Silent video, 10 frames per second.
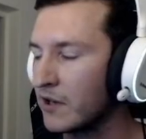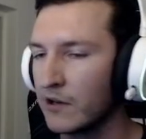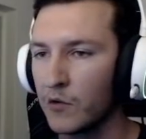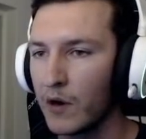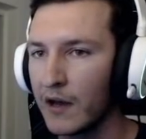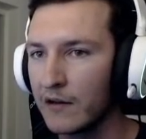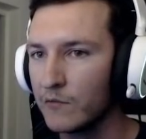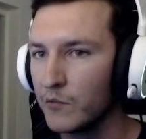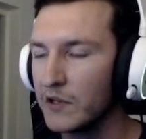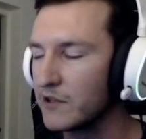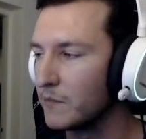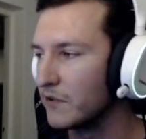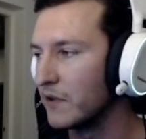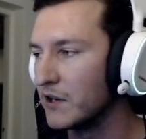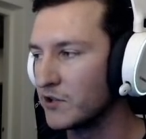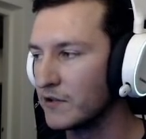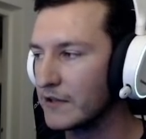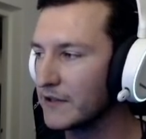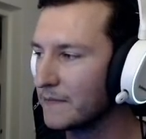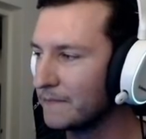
can go ahead and read some donations.